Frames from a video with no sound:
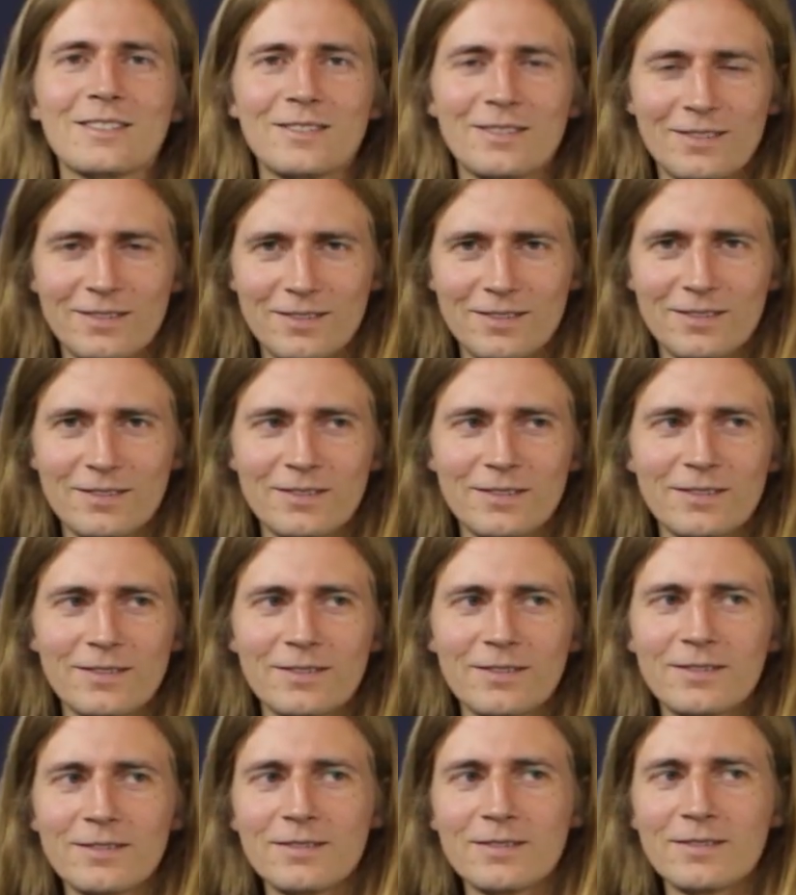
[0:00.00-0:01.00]

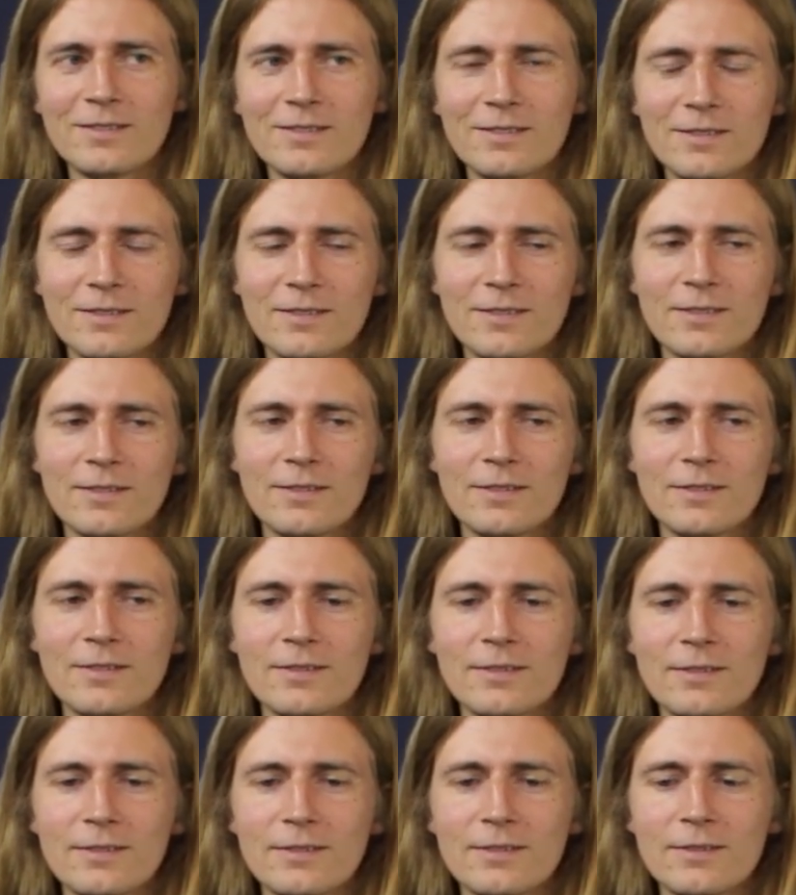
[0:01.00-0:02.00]

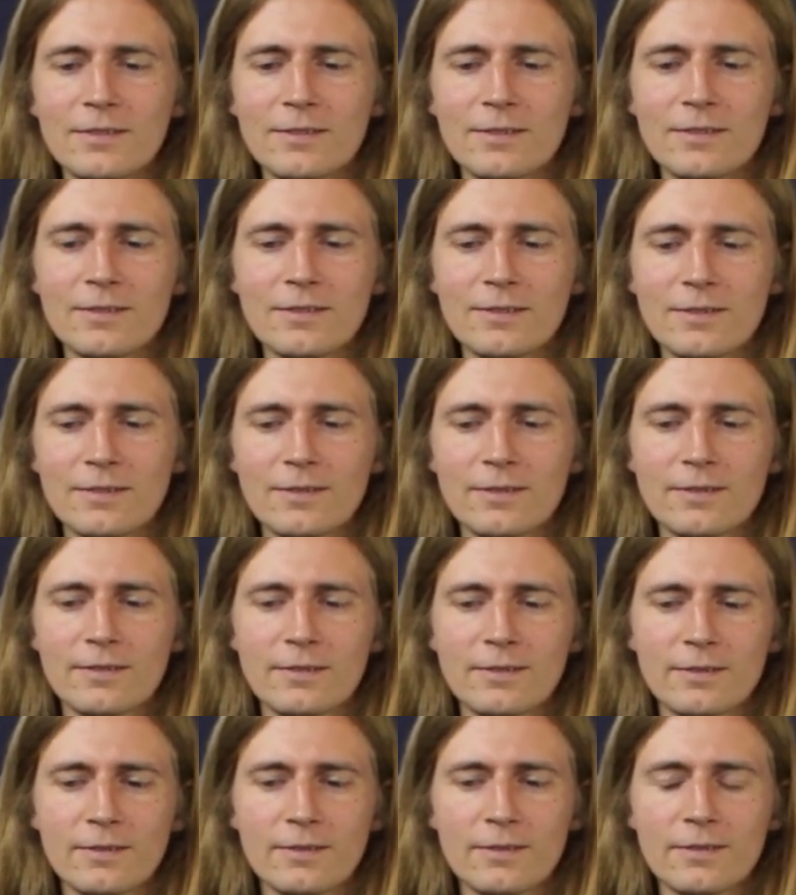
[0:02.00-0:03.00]

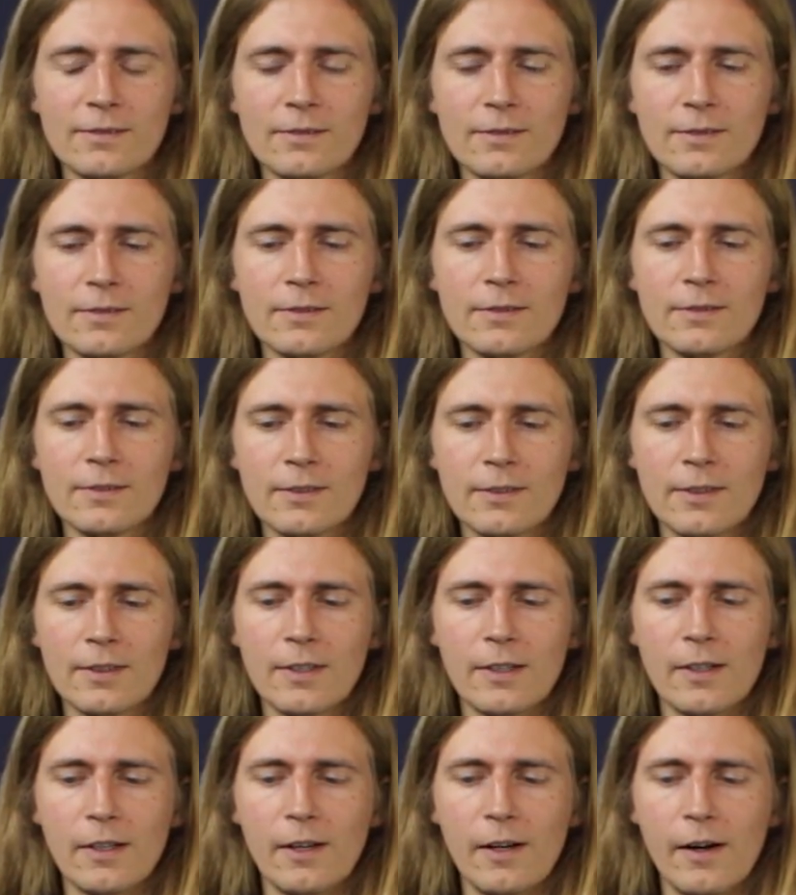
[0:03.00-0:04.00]

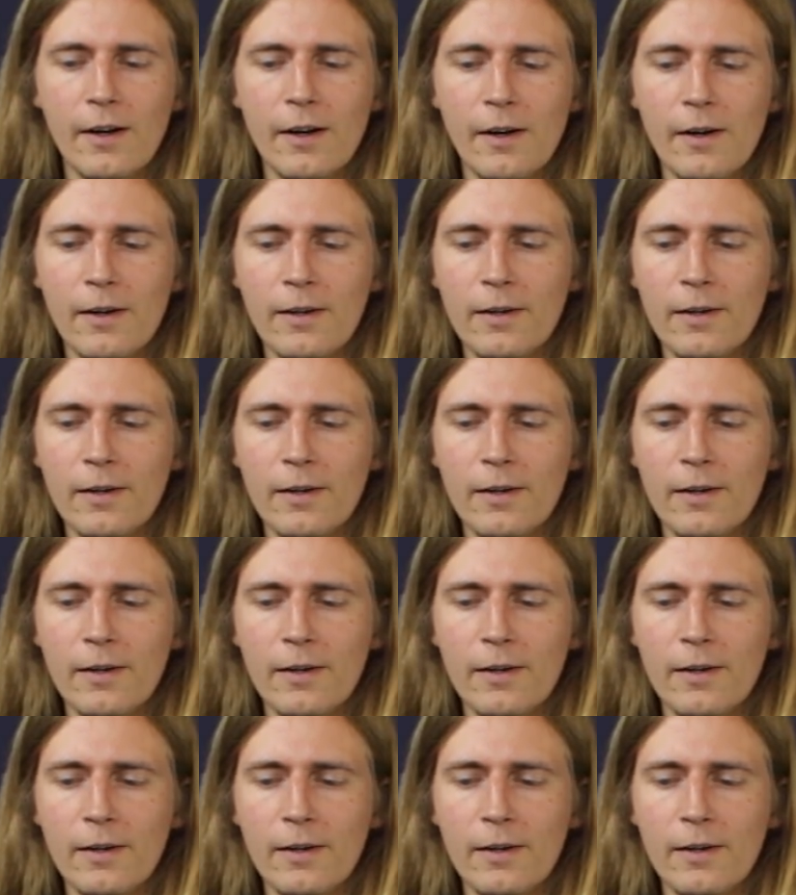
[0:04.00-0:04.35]
No words are spoken by the person on screen.